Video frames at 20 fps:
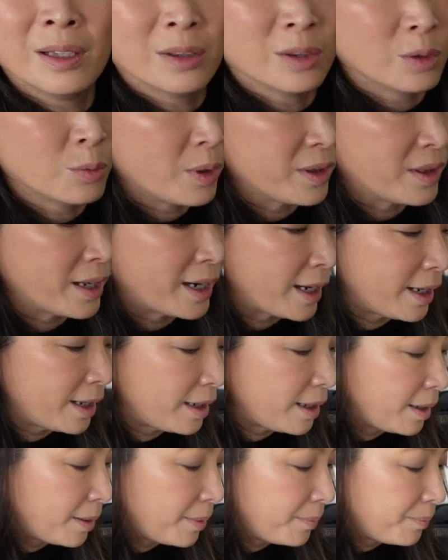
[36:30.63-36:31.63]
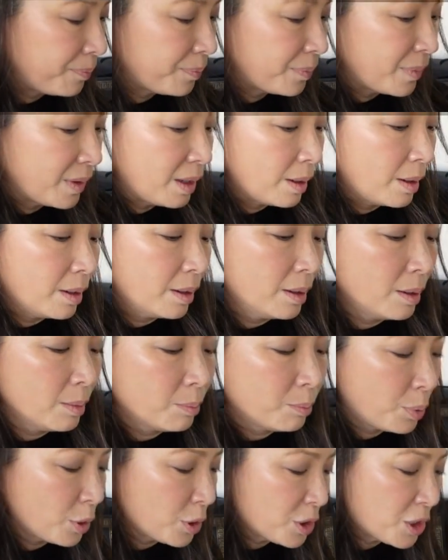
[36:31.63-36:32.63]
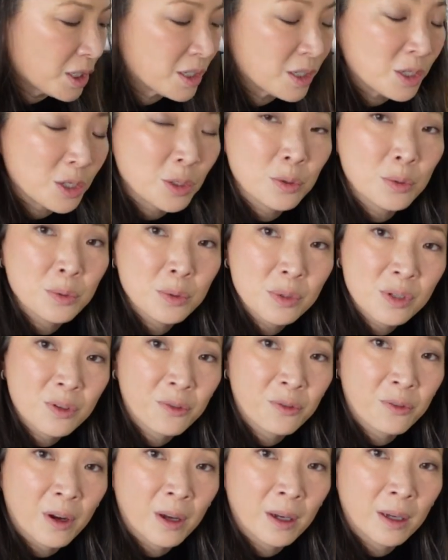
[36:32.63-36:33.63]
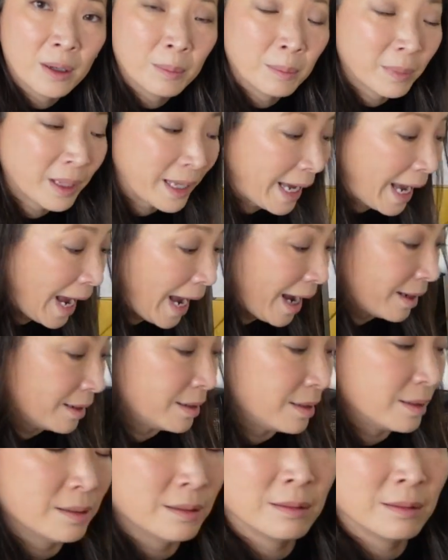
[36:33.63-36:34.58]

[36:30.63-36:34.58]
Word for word: the one that I um, purchased used from Kat.